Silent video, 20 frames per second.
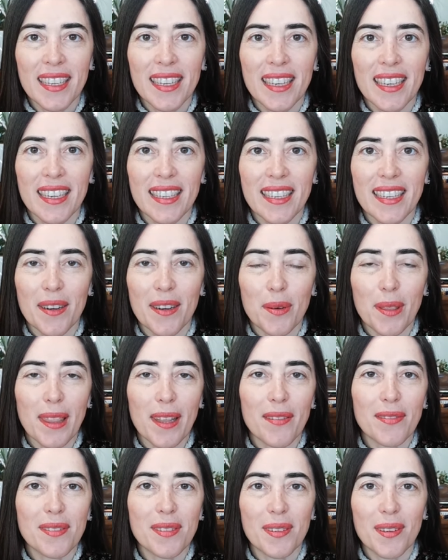and I would
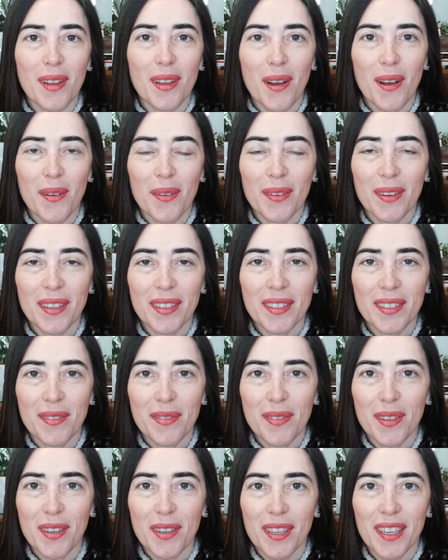love to know
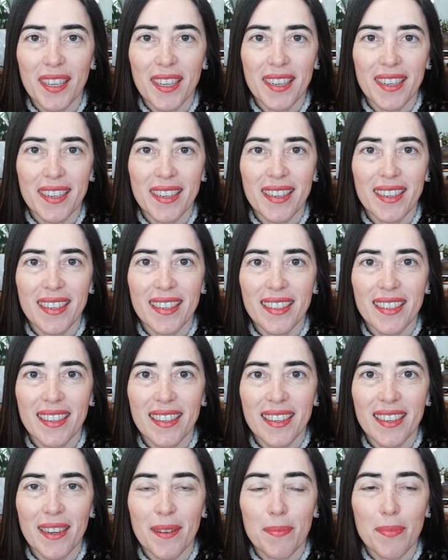if you're here,
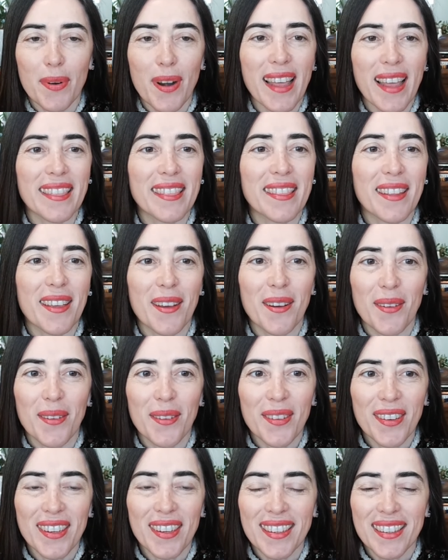a brand
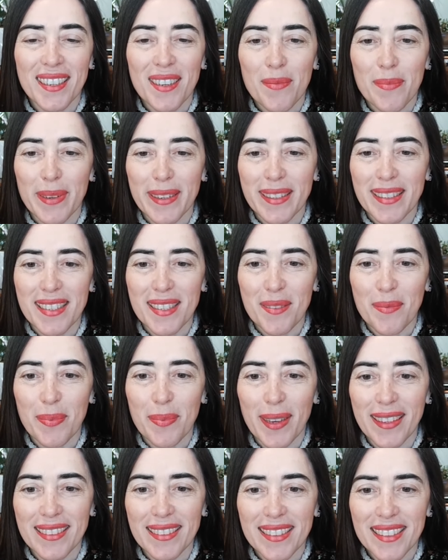new
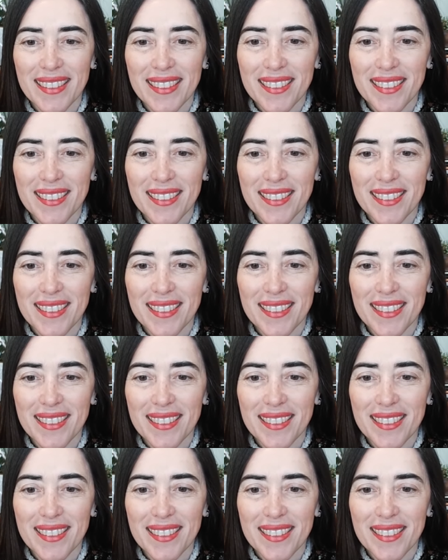participant.